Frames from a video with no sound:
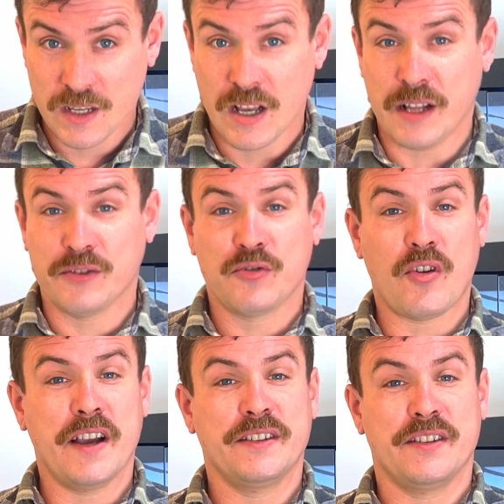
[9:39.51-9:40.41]
I'll
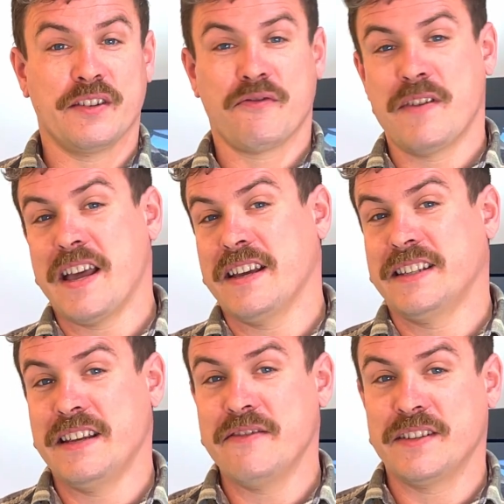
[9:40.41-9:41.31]
try to create a
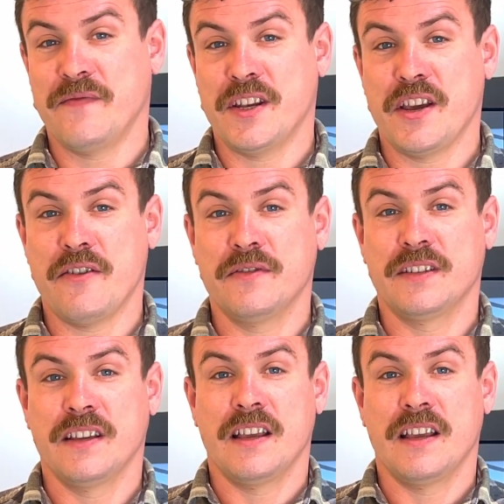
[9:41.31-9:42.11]
series of videos,